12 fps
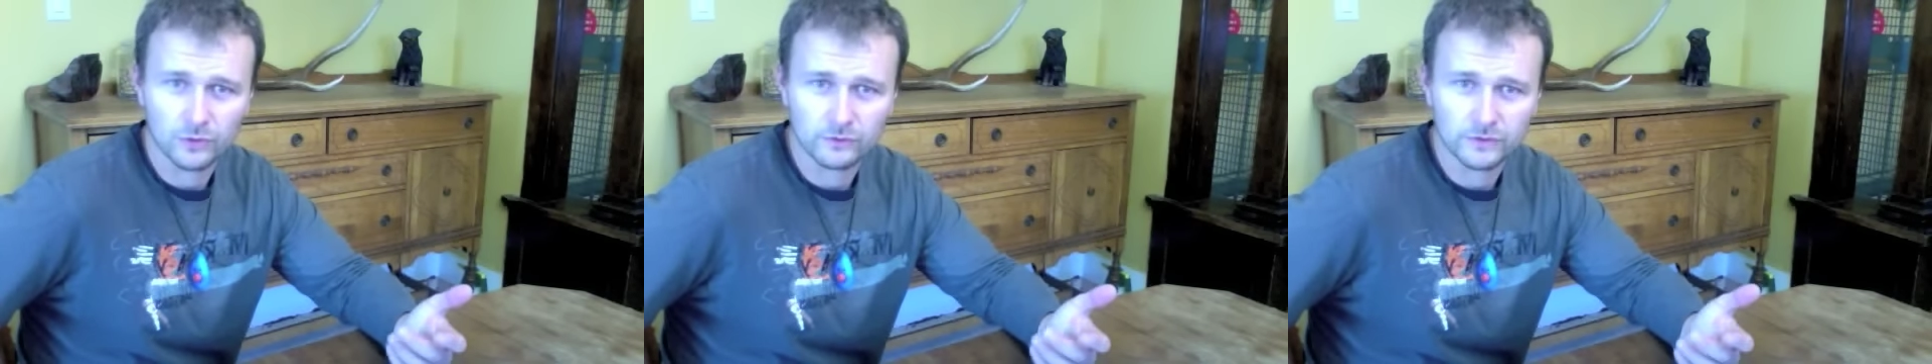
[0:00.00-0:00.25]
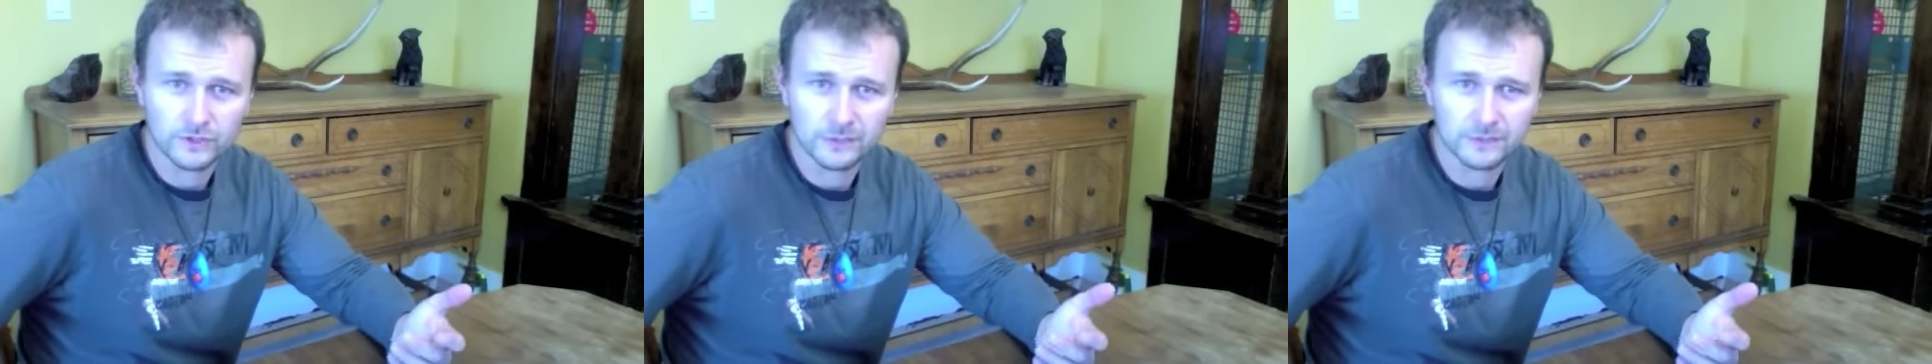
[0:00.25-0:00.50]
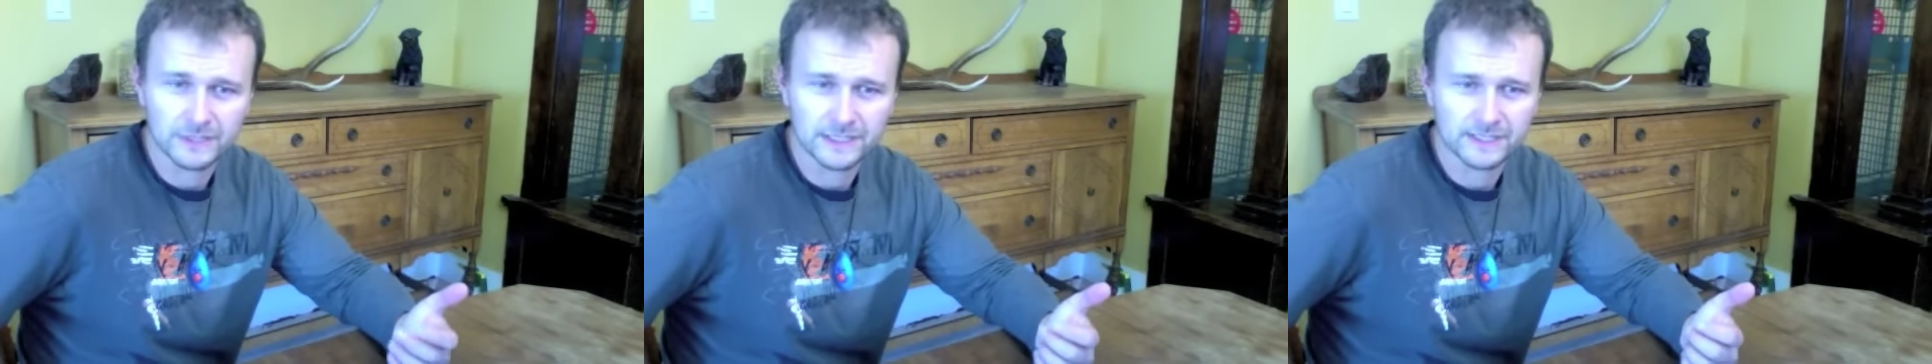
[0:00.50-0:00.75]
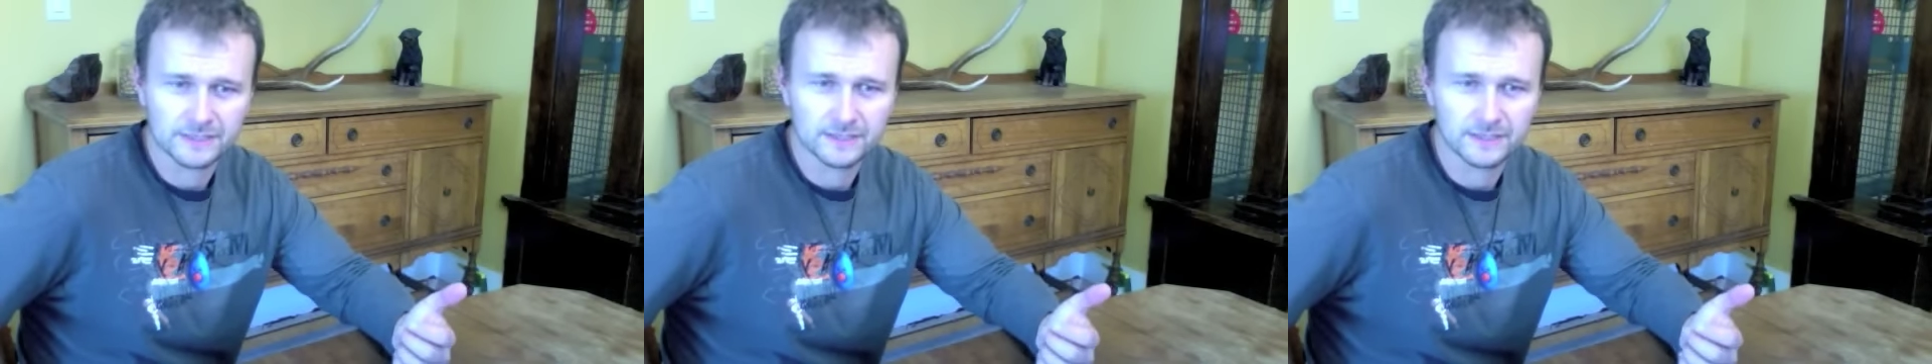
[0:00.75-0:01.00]
over them in
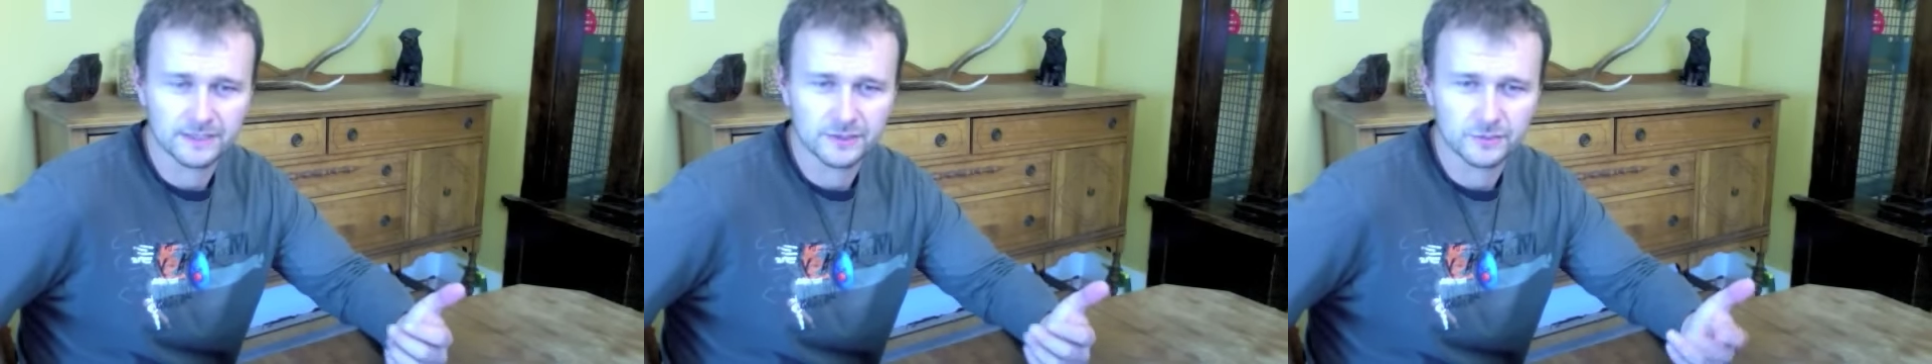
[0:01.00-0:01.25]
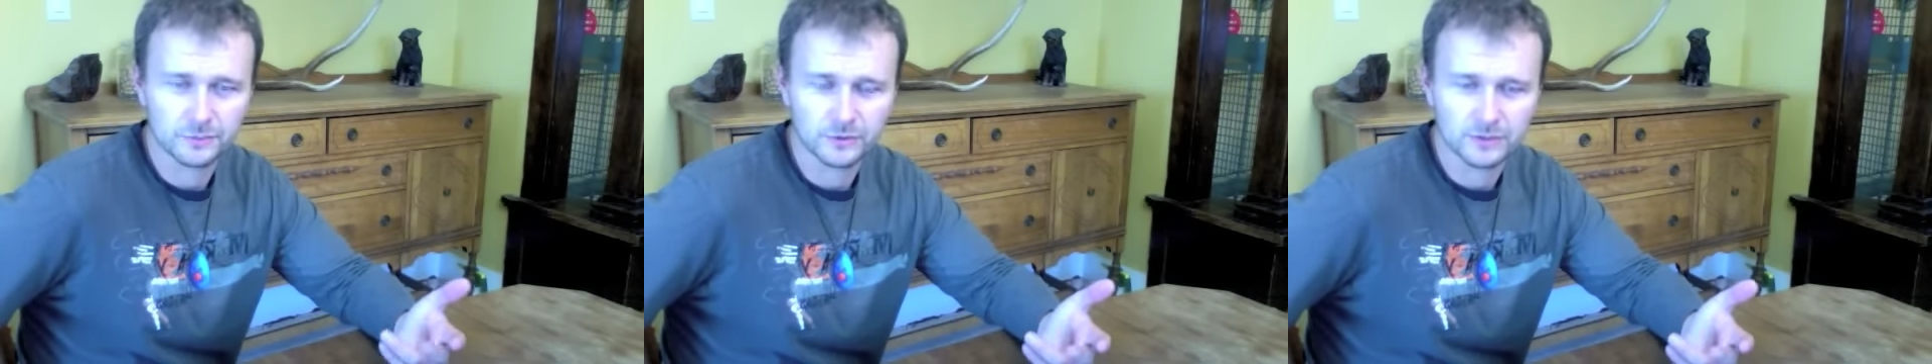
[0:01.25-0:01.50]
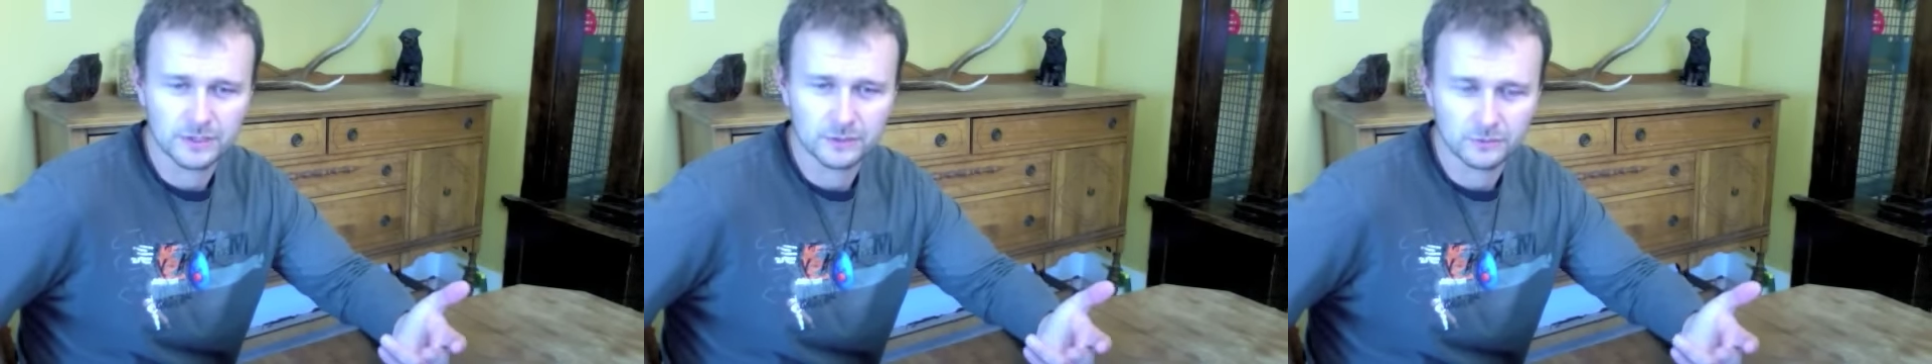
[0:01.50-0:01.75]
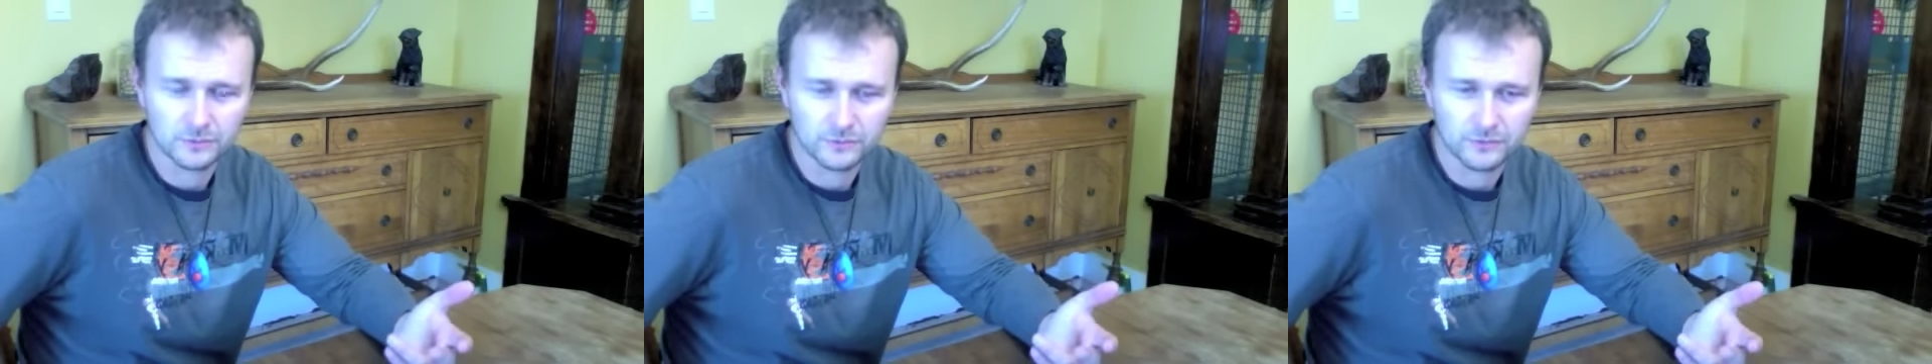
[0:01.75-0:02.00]
case they get spooked and
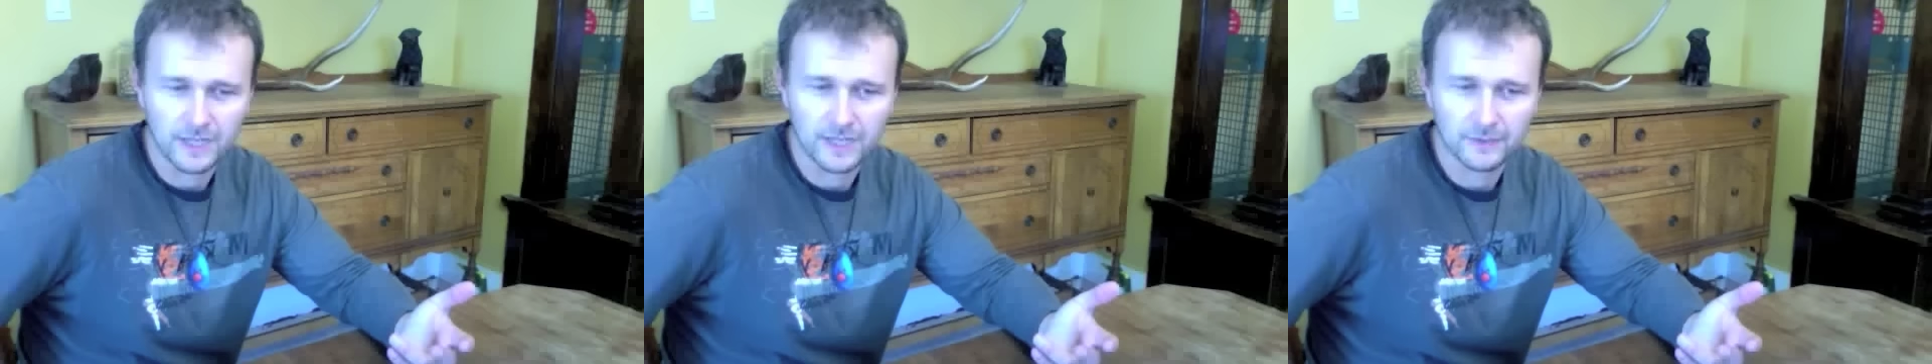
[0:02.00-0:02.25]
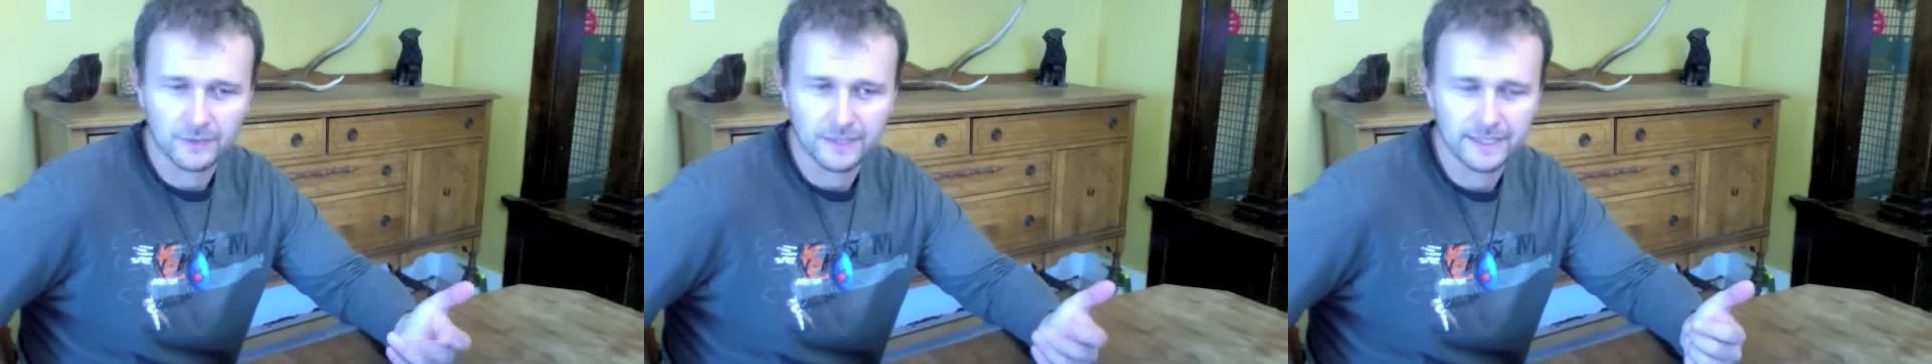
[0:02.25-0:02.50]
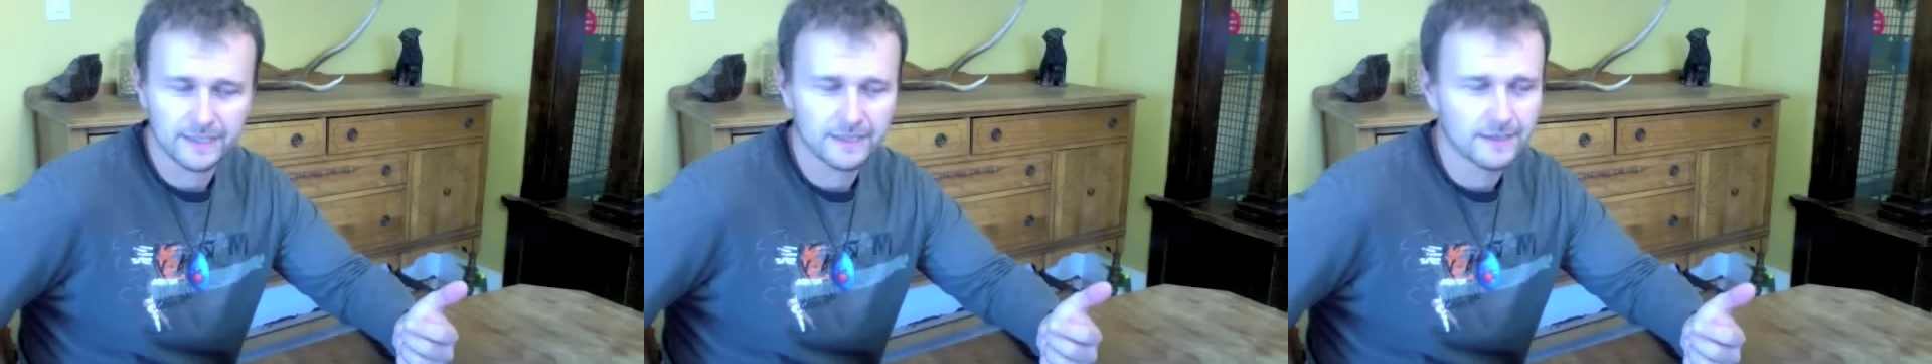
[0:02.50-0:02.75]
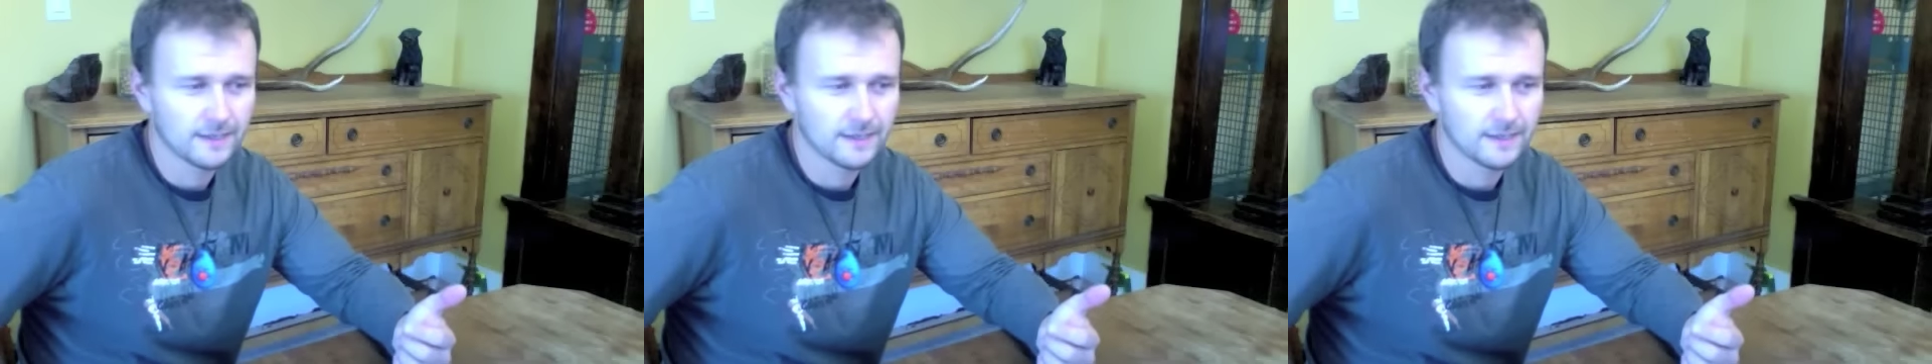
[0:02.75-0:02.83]
want to fly away.